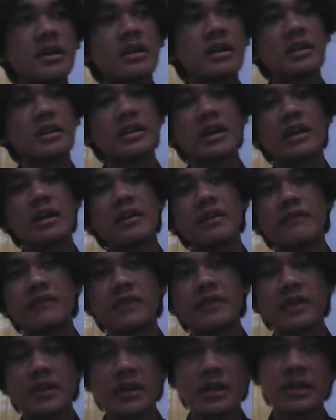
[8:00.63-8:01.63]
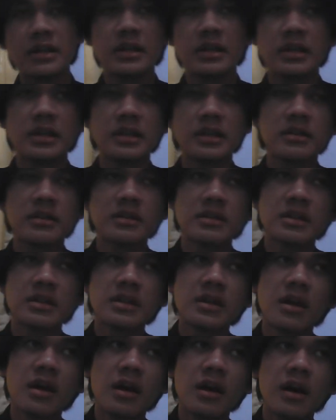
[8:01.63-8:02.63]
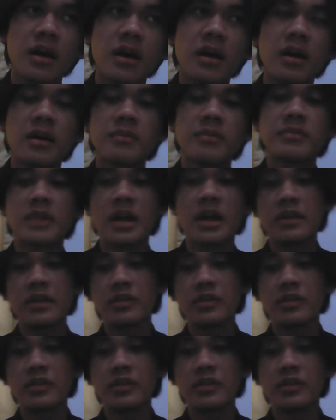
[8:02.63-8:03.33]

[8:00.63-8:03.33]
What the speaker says: that I have learned in 9